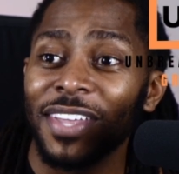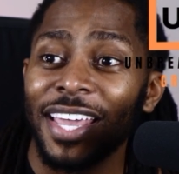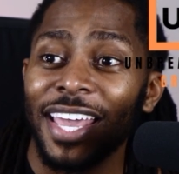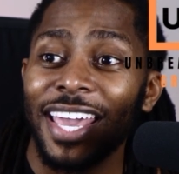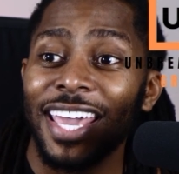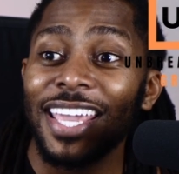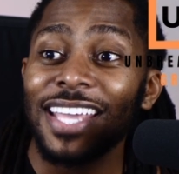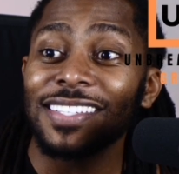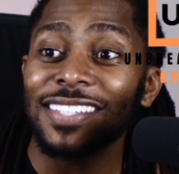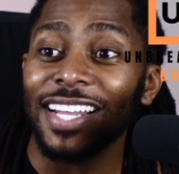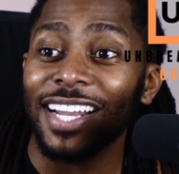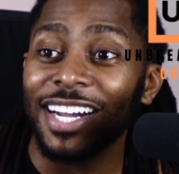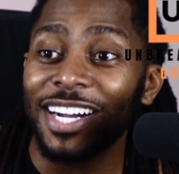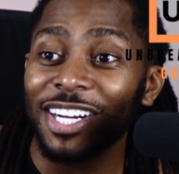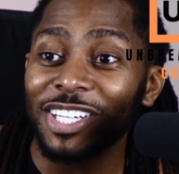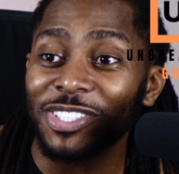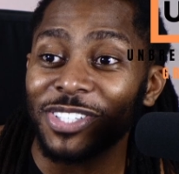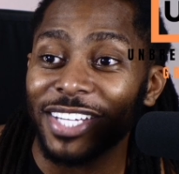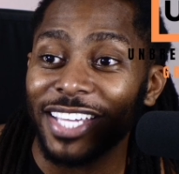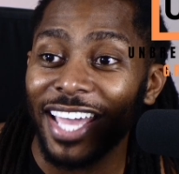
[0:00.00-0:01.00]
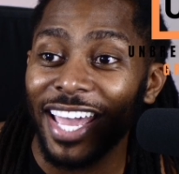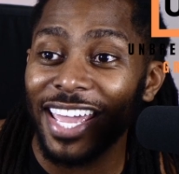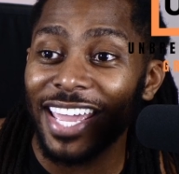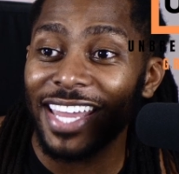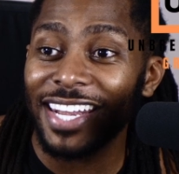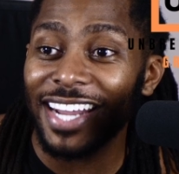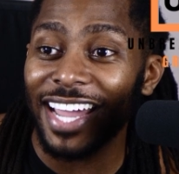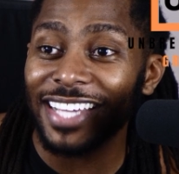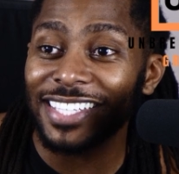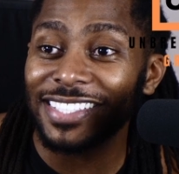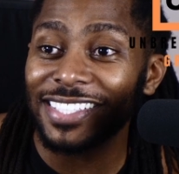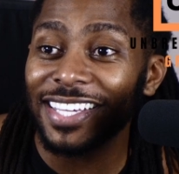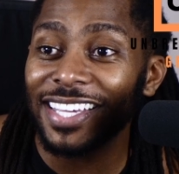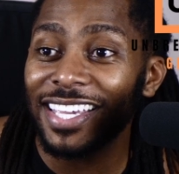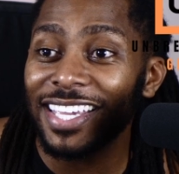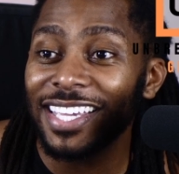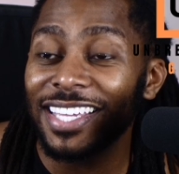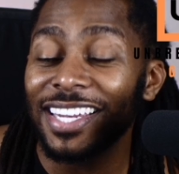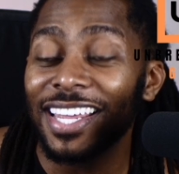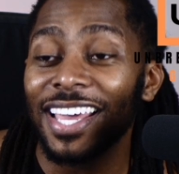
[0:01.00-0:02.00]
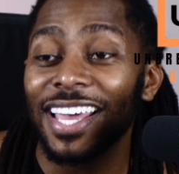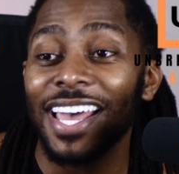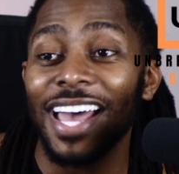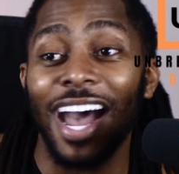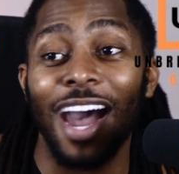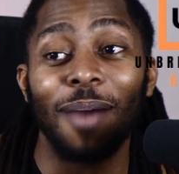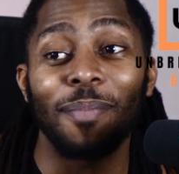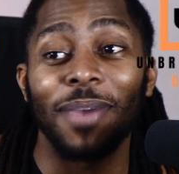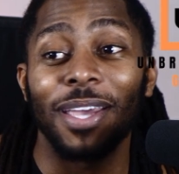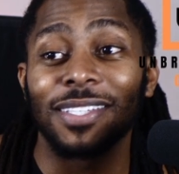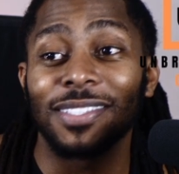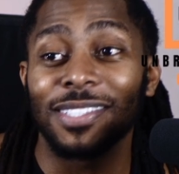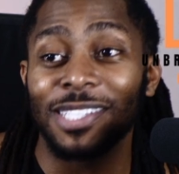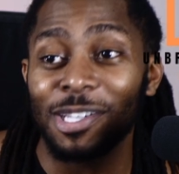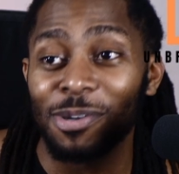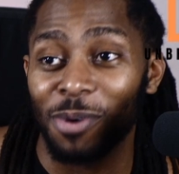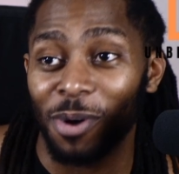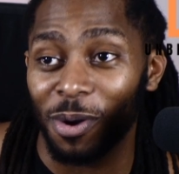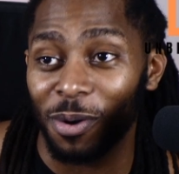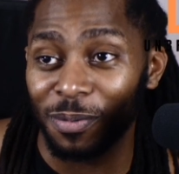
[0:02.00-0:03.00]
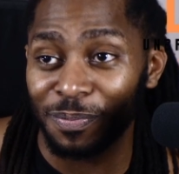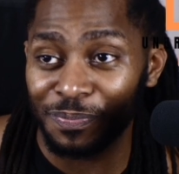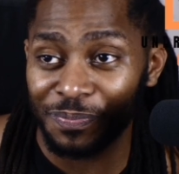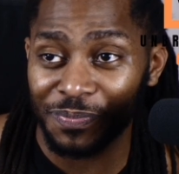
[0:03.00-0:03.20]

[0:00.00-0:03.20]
He's at 100K at 19. I'm at zero.